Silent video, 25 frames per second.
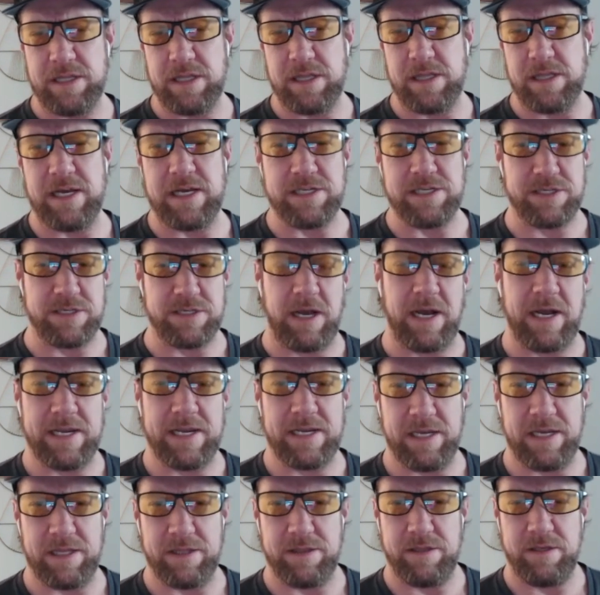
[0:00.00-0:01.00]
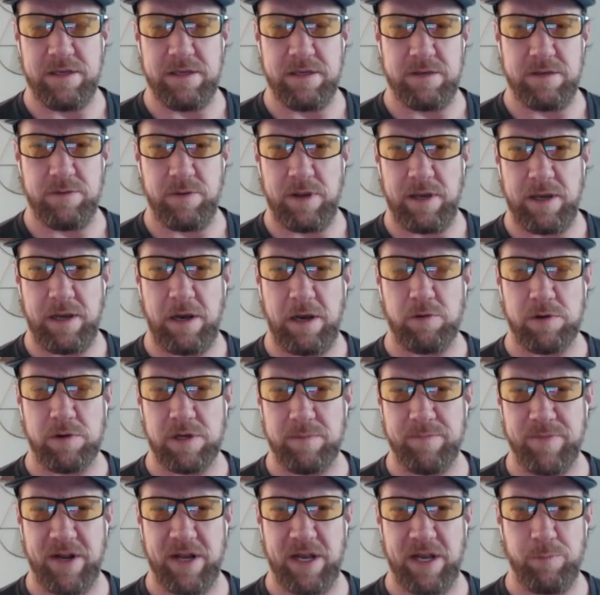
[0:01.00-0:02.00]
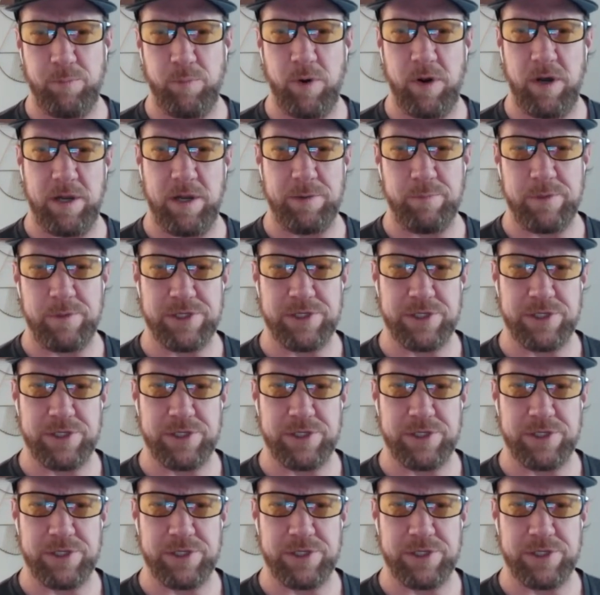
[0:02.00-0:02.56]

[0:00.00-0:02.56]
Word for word: unless I get the outcome that I want,